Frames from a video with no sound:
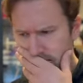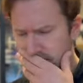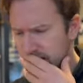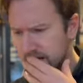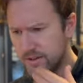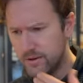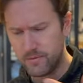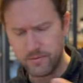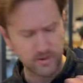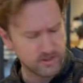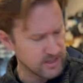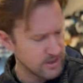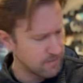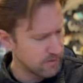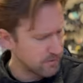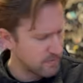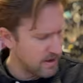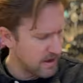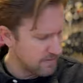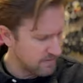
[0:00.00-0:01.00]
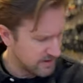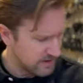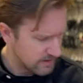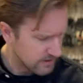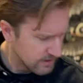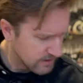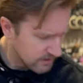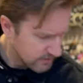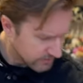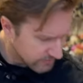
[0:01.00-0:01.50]
so for example, maybe
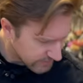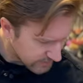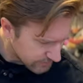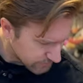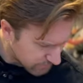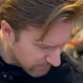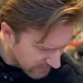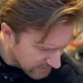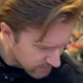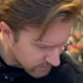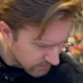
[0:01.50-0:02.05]
this pink